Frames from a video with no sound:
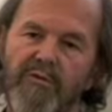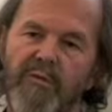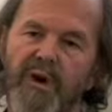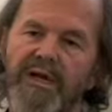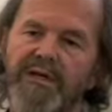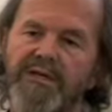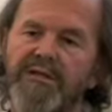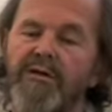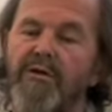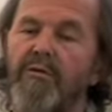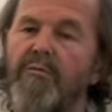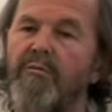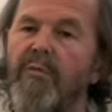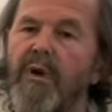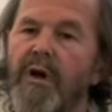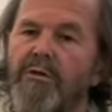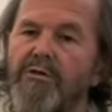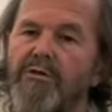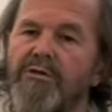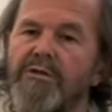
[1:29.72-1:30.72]
paint on
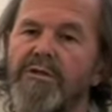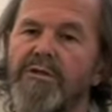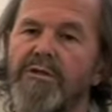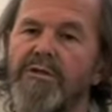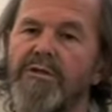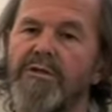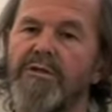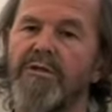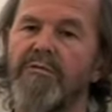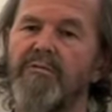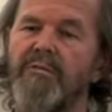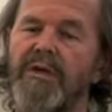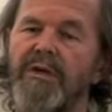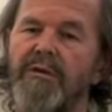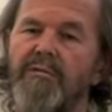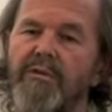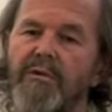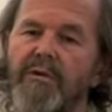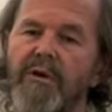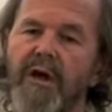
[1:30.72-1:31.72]
posters, the
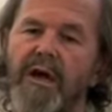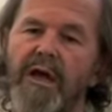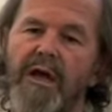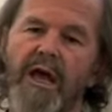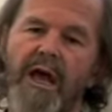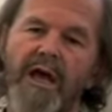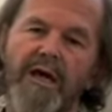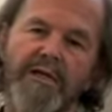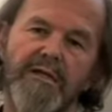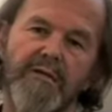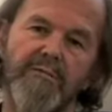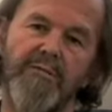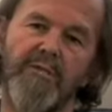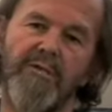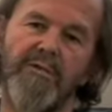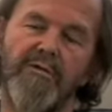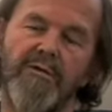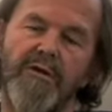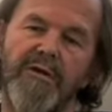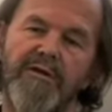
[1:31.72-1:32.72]
people like Adam
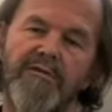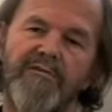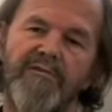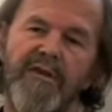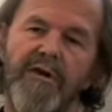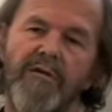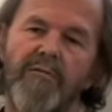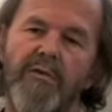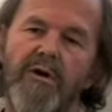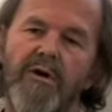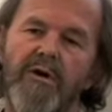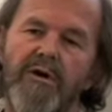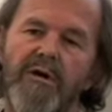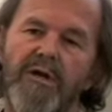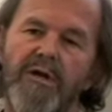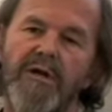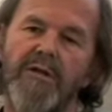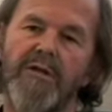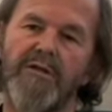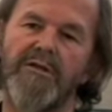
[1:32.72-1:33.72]
who leave their work
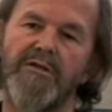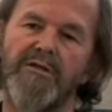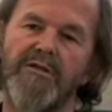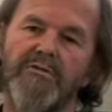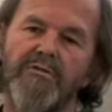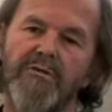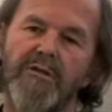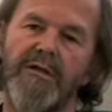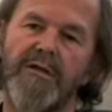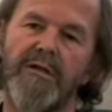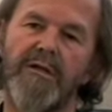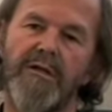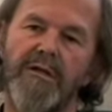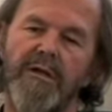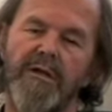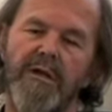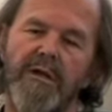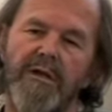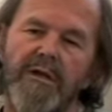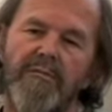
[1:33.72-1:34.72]
in the street.
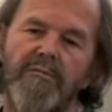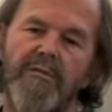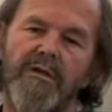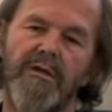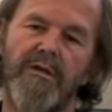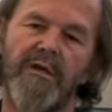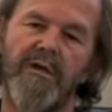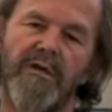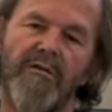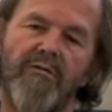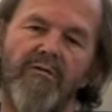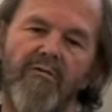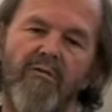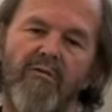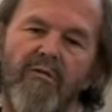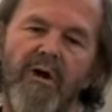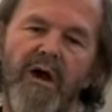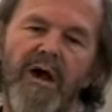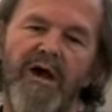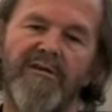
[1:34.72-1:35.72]
But they
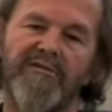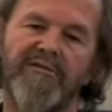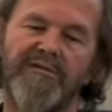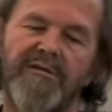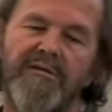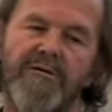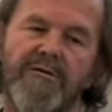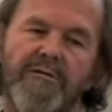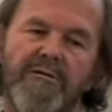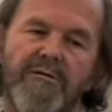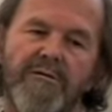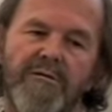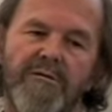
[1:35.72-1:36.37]
all have to